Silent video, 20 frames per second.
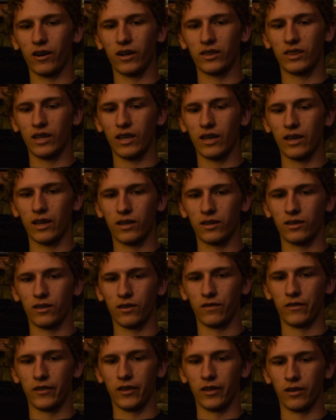at the end
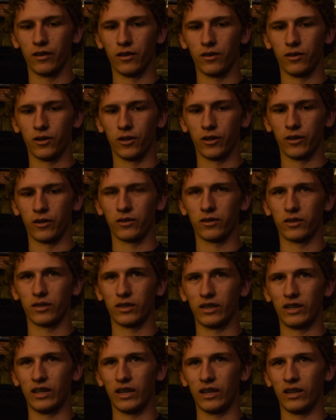of
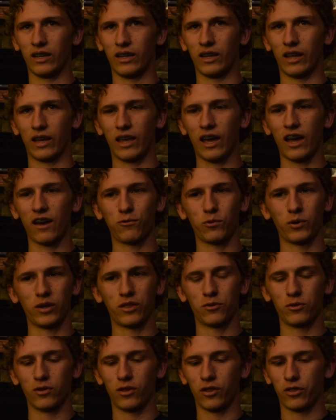getting like halfway
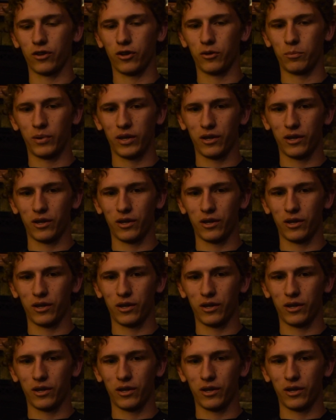through the 3rd